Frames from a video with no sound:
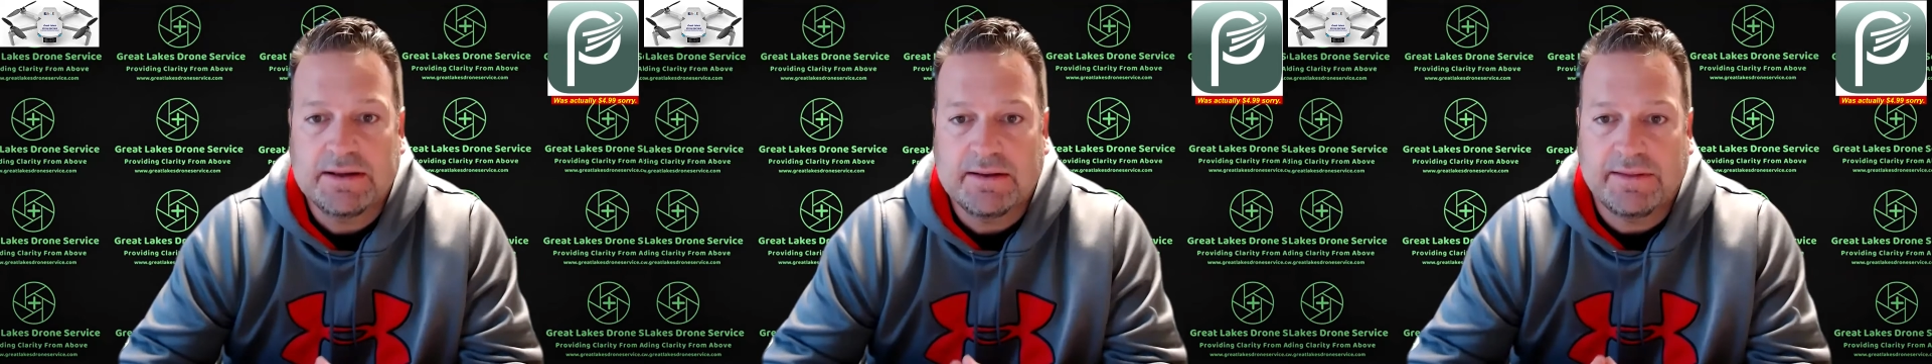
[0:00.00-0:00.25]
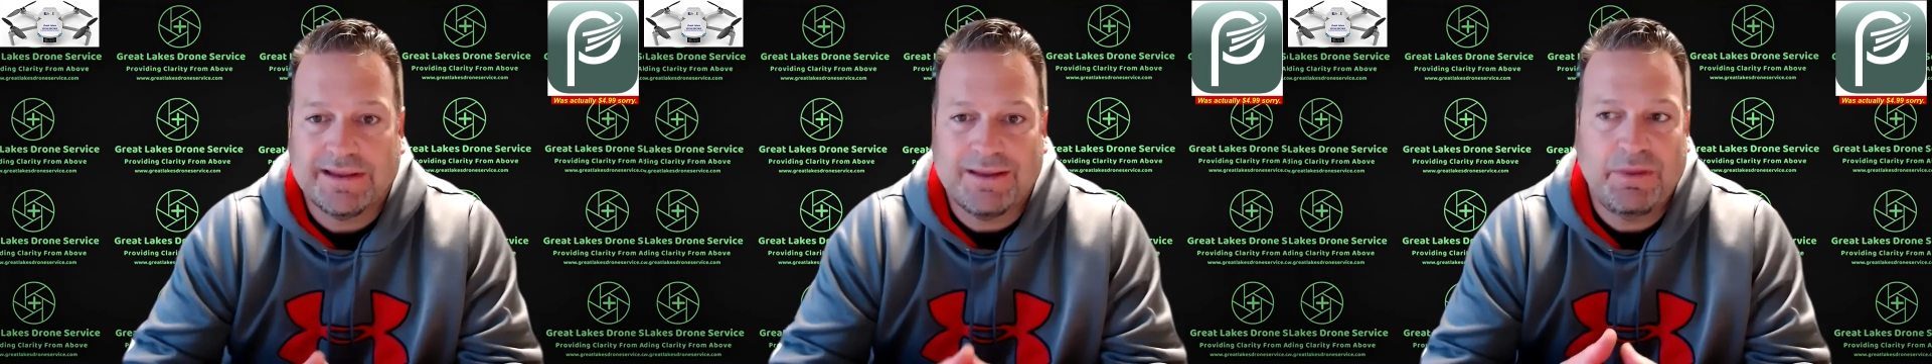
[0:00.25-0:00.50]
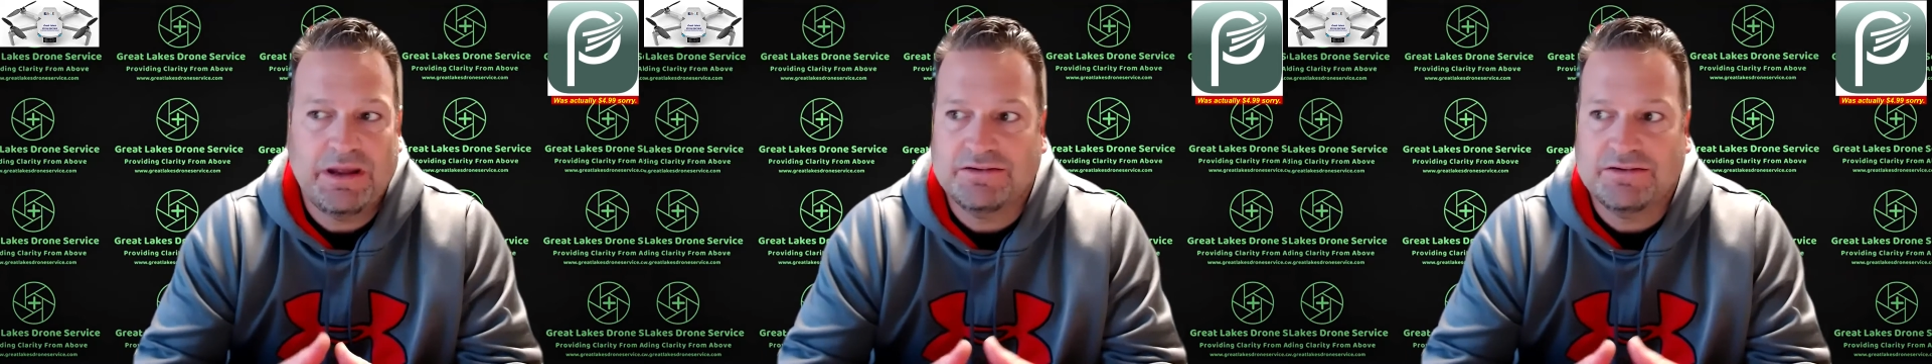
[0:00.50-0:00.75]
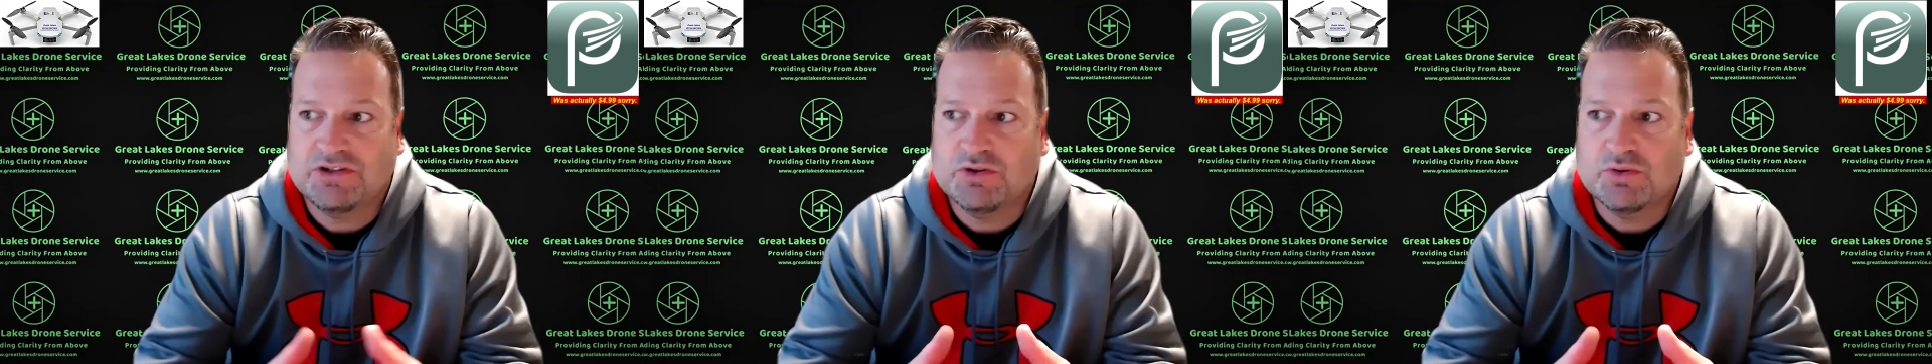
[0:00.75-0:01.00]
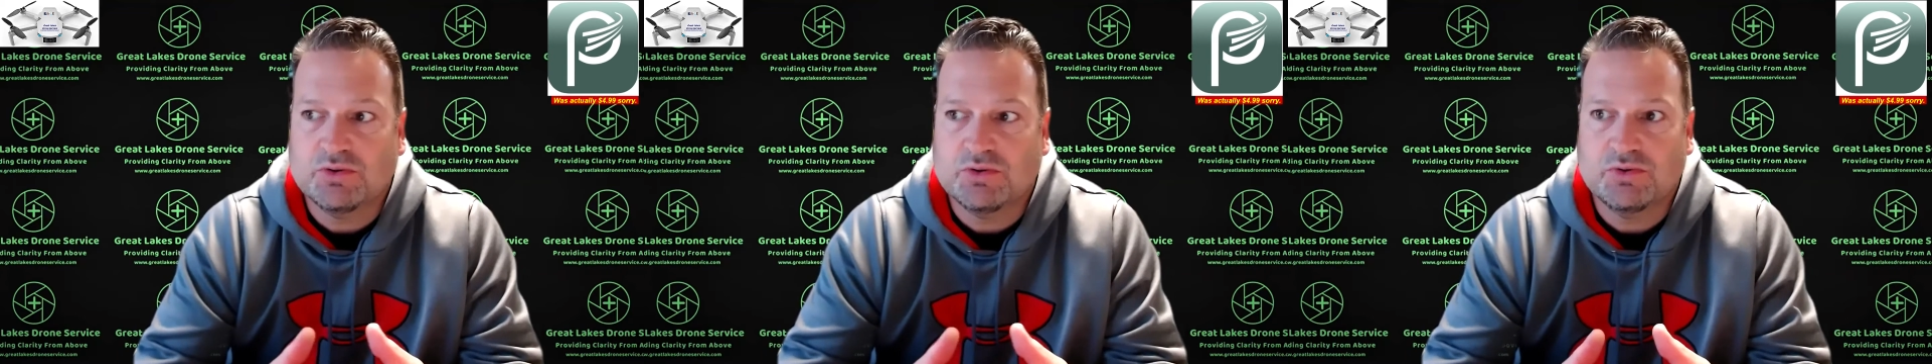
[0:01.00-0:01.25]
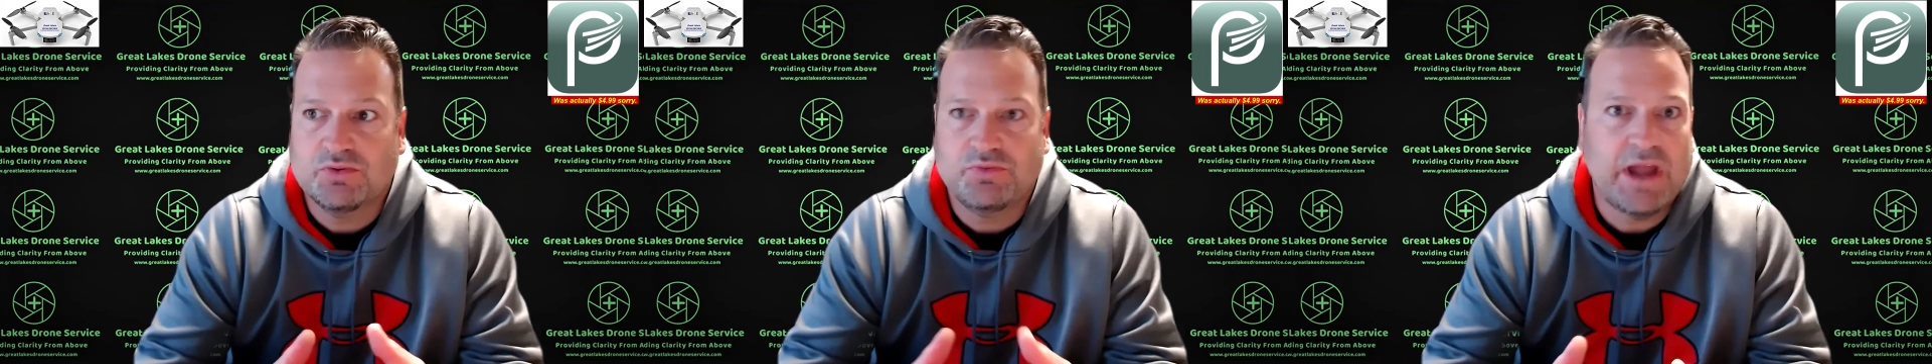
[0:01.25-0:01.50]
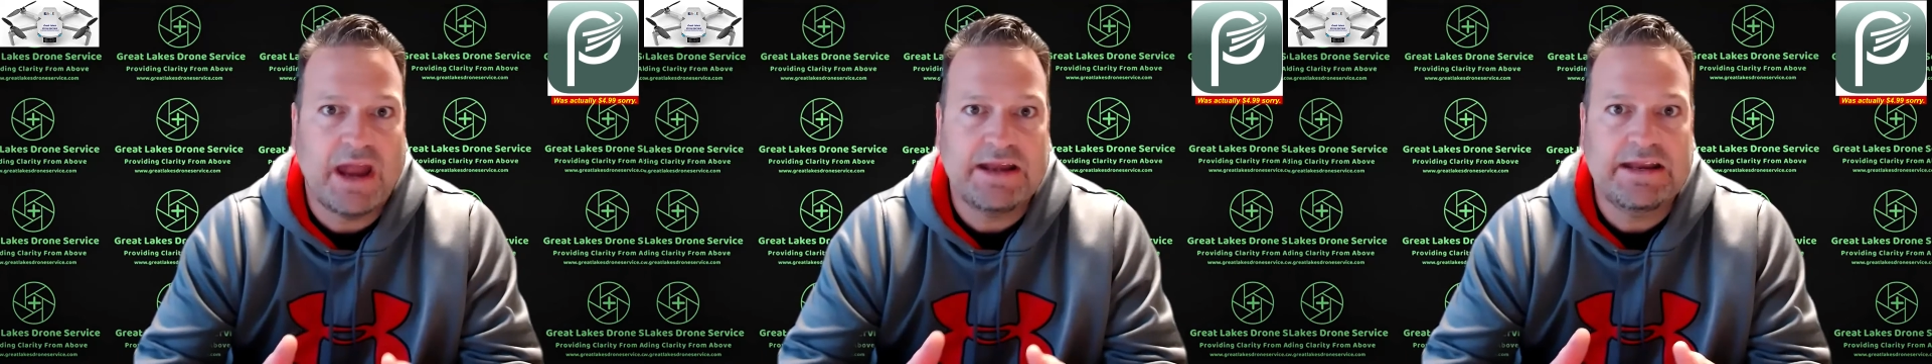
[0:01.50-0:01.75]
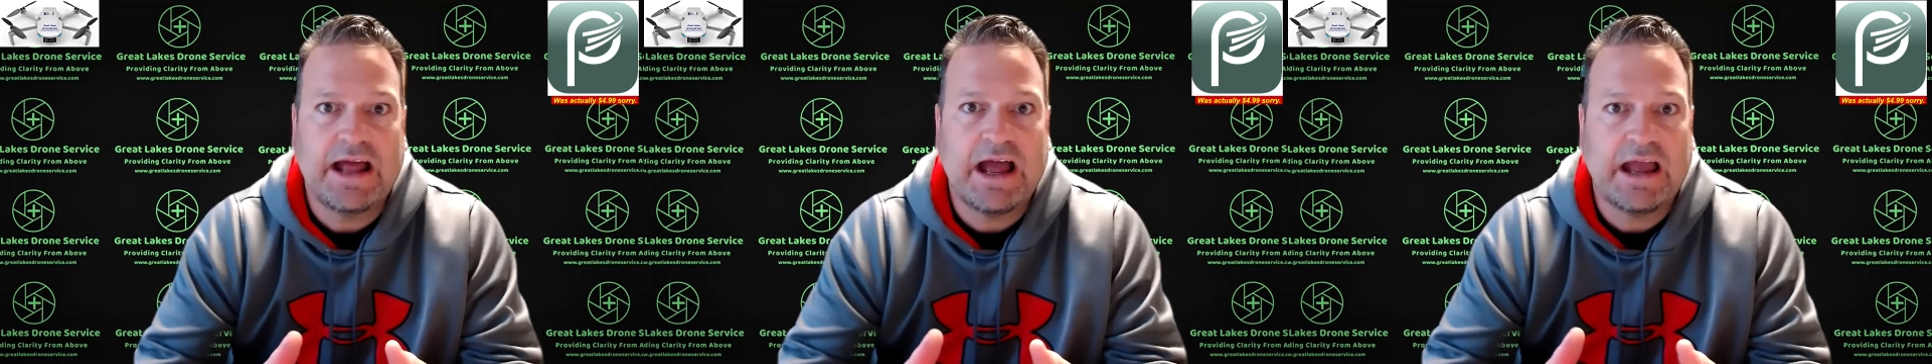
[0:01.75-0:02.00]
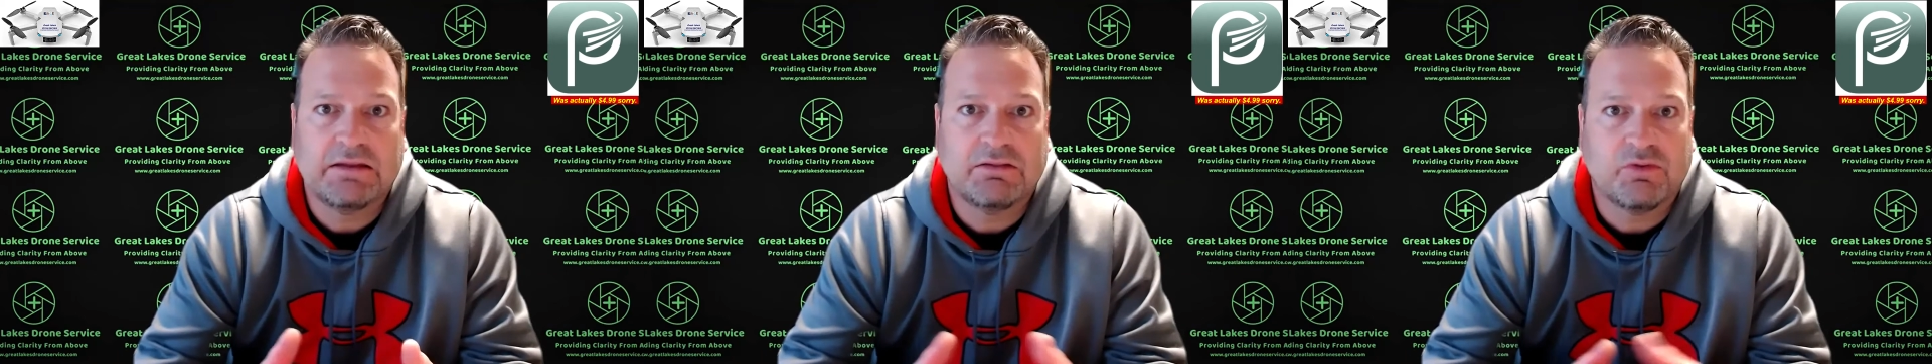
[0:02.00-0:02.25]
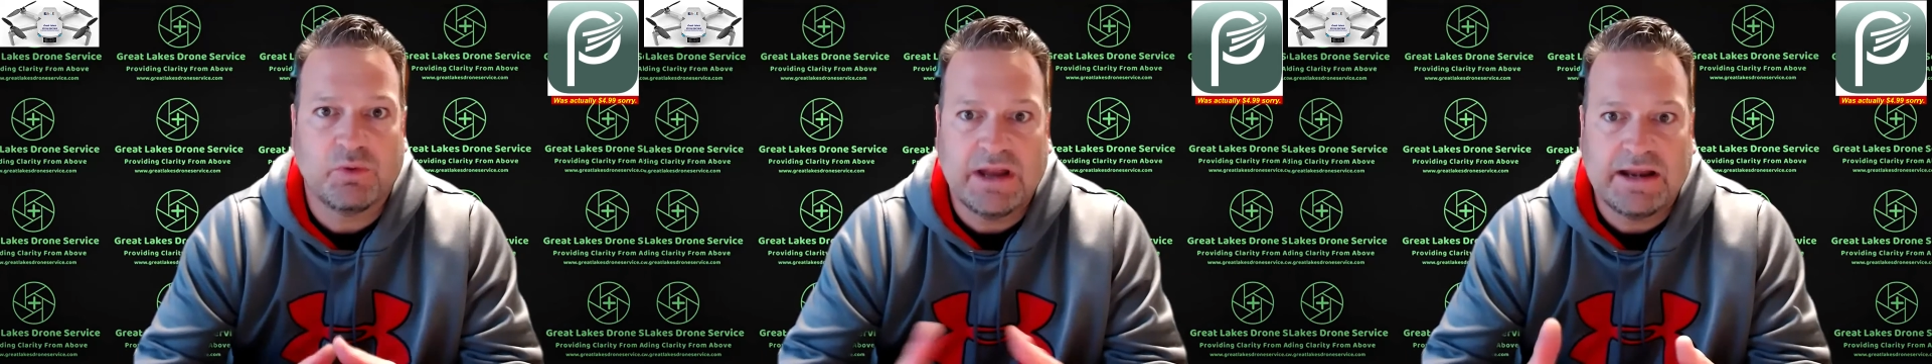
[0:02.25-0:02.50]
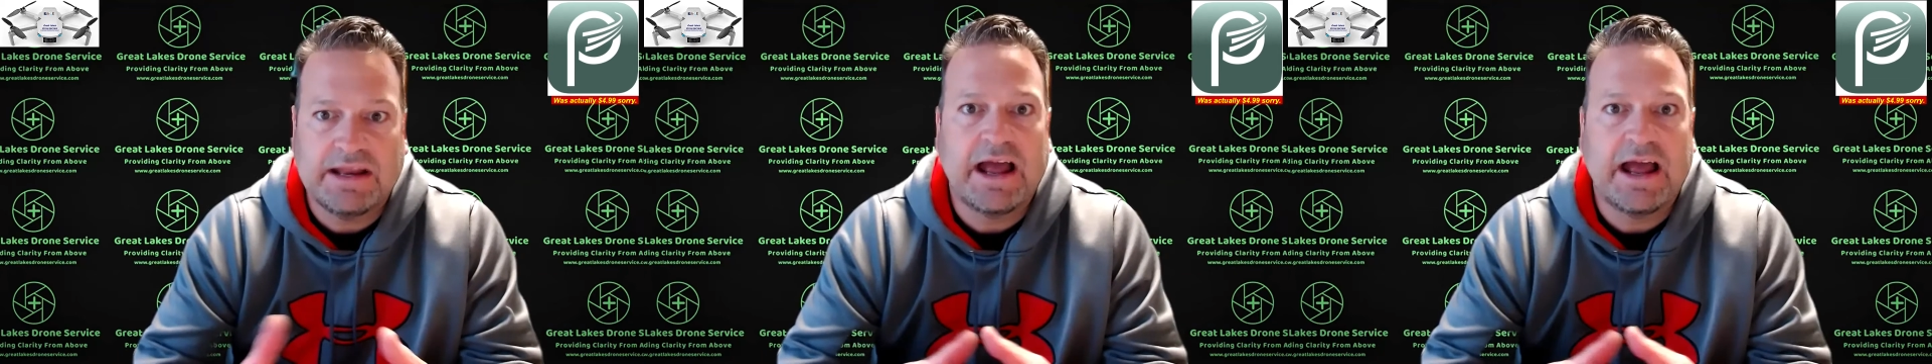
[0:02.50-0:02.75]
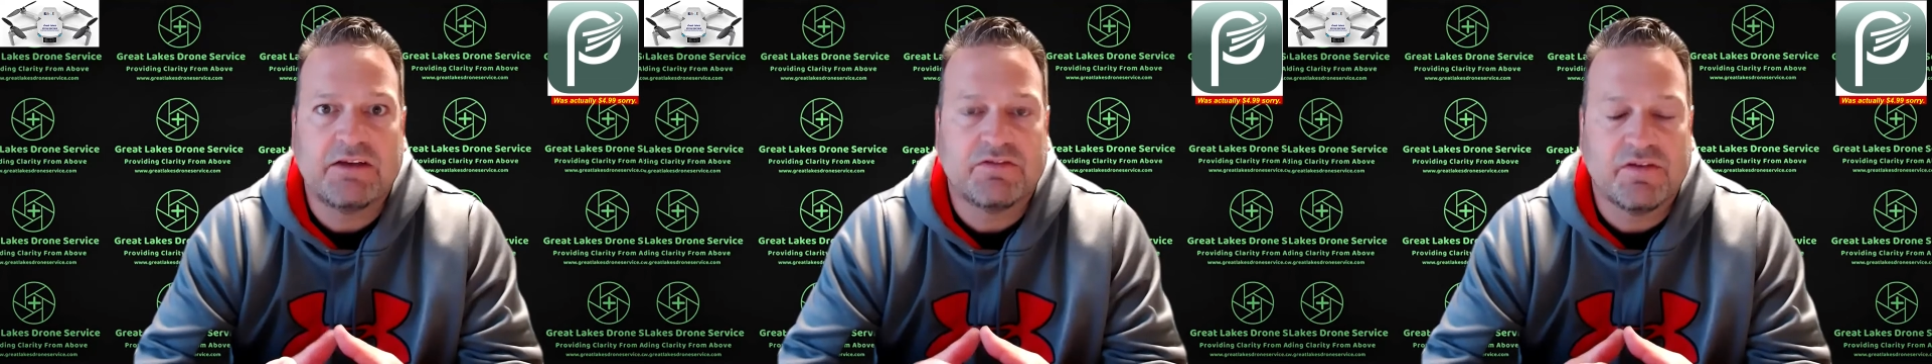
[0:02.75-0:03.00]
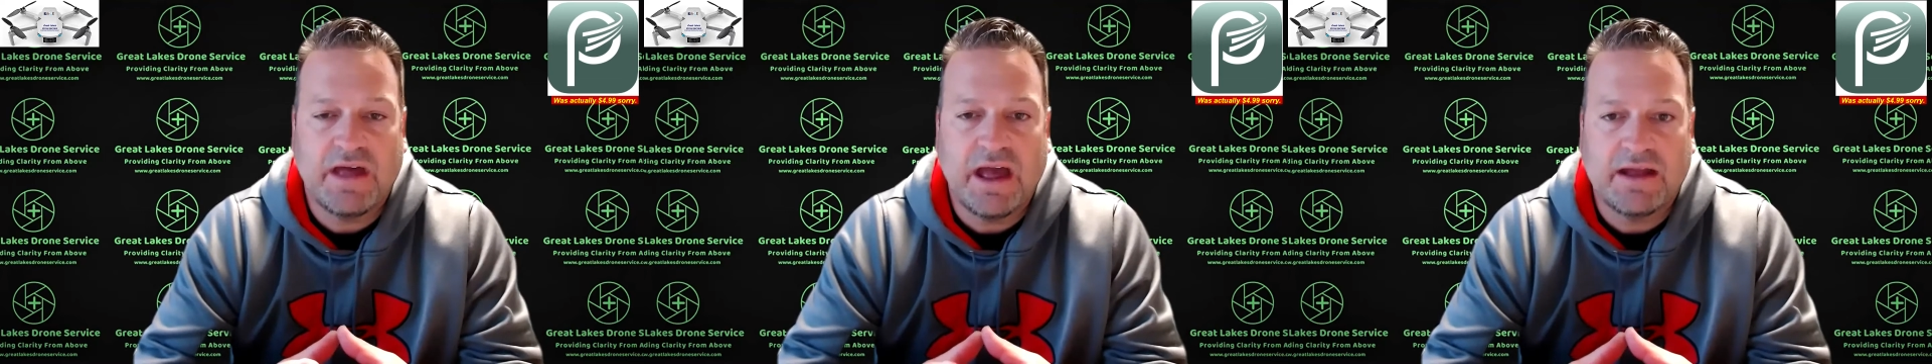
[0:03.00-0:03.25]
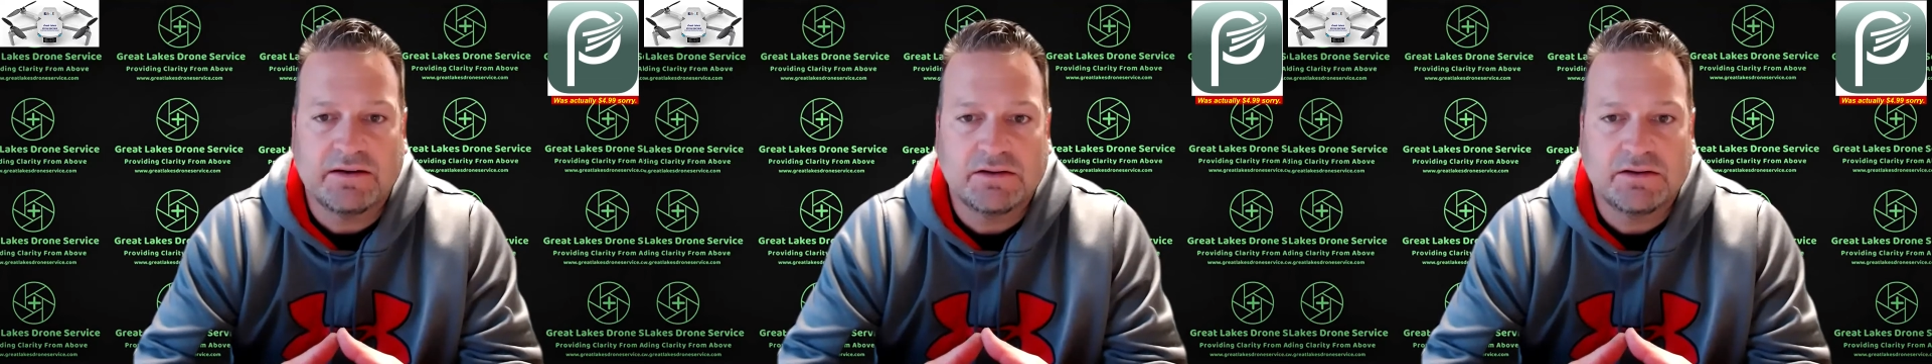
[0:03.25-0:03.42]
I think I paid $2.99, $3.99 for that.